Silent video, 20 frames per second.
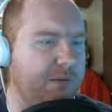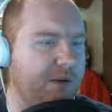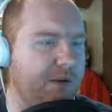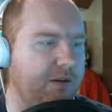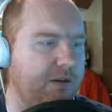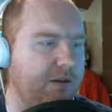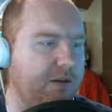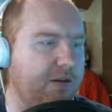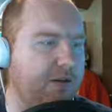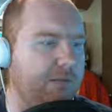
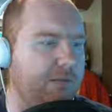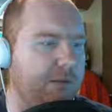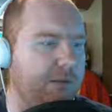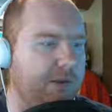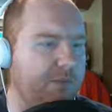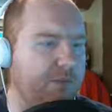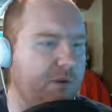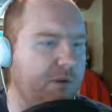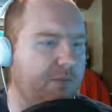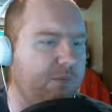
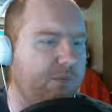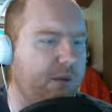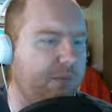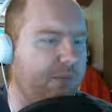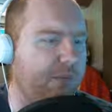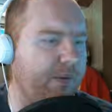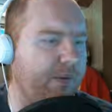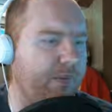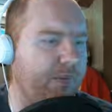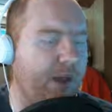
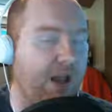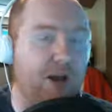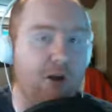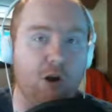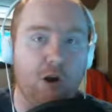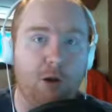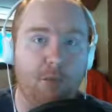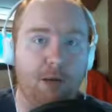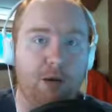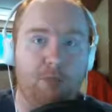I
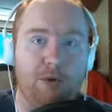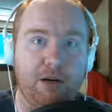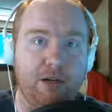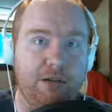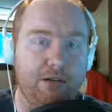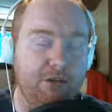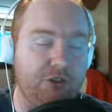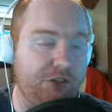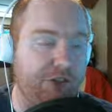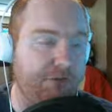know I'm not
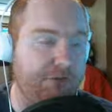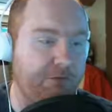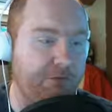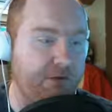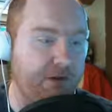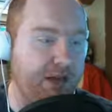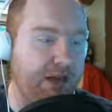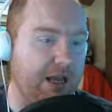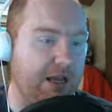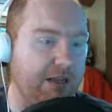reading this shit for
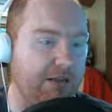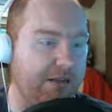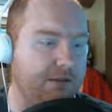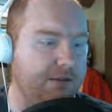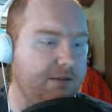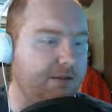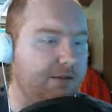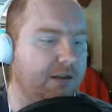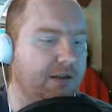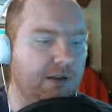you guys
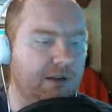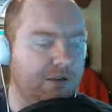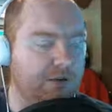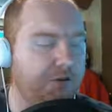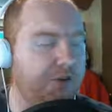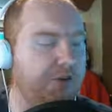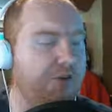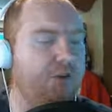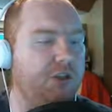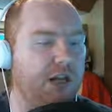because
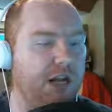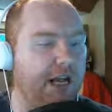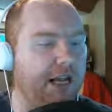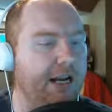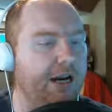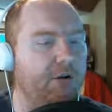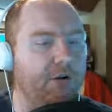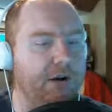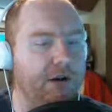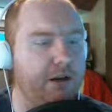this is shit
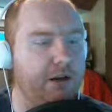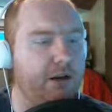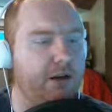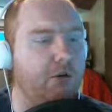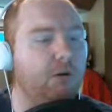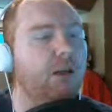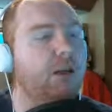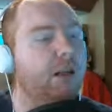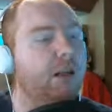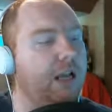I already know.